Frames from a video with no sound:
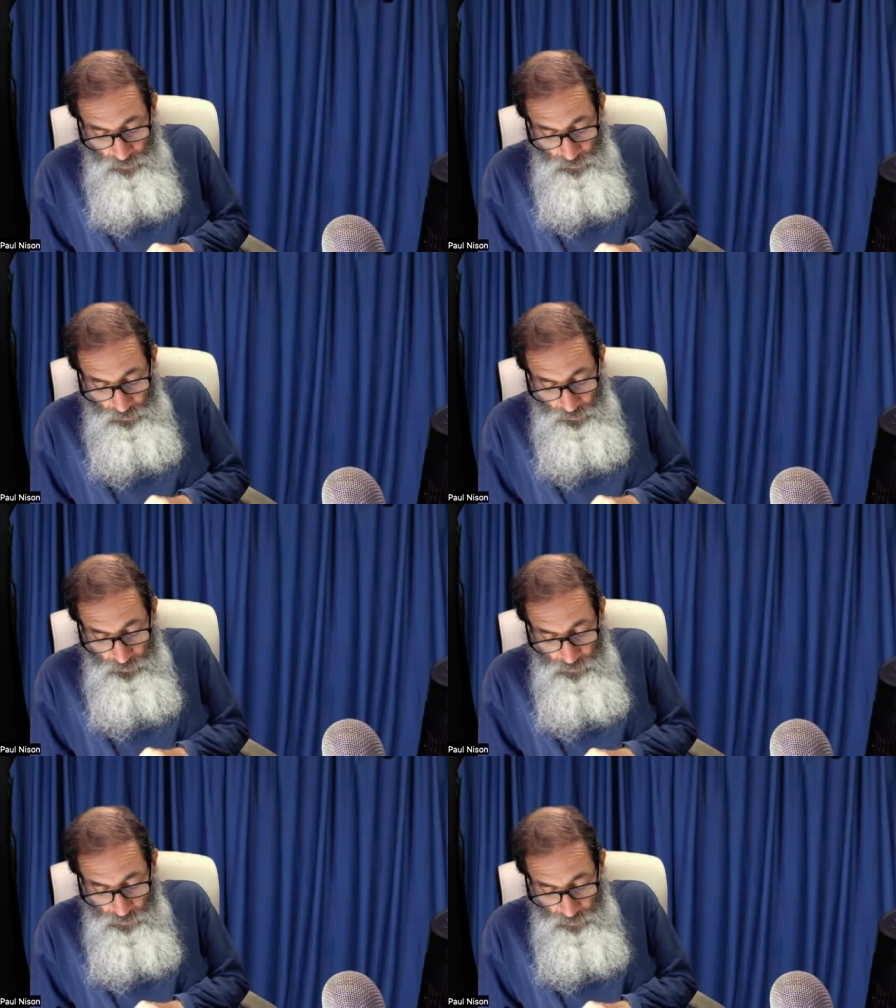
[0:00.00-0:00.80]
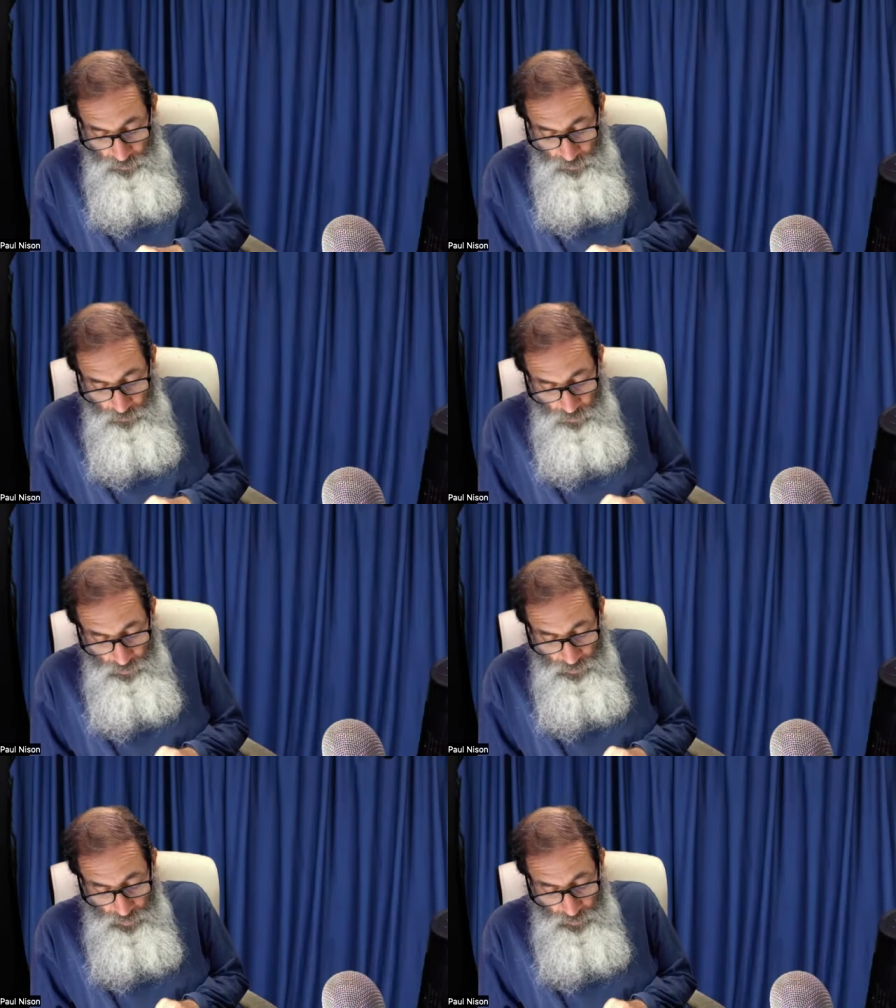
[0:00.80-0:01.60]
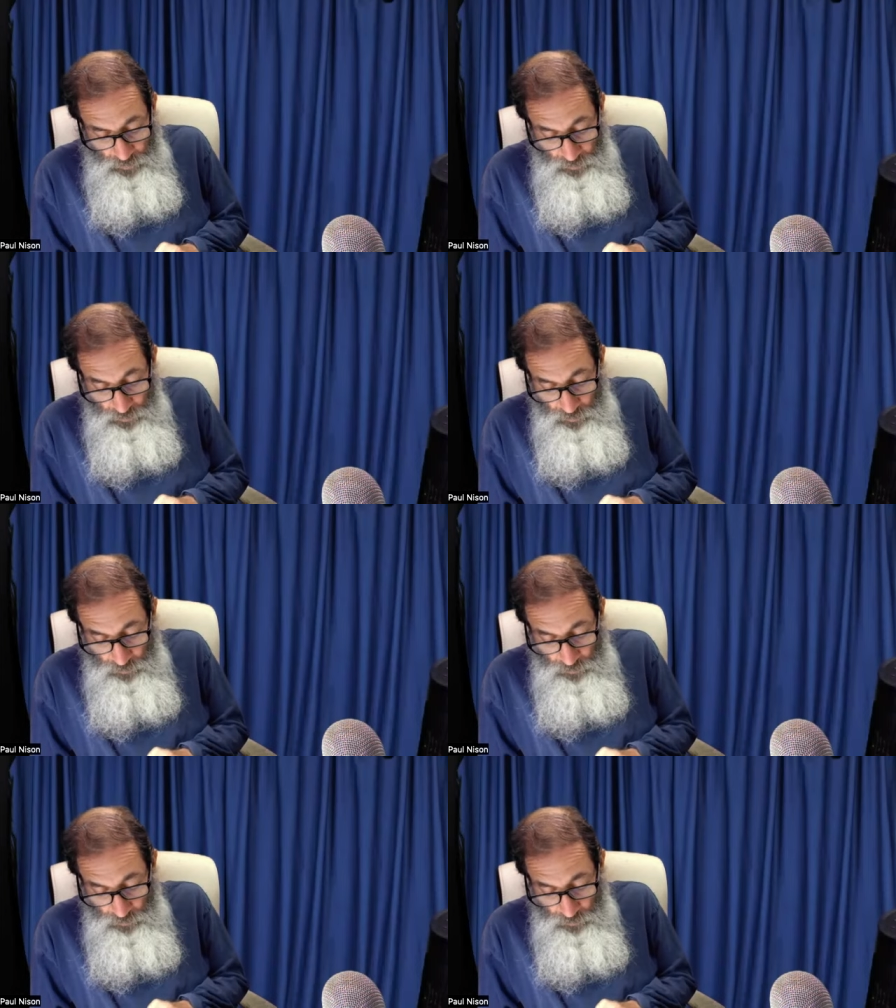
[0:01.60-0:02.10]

for the land shall be forsaken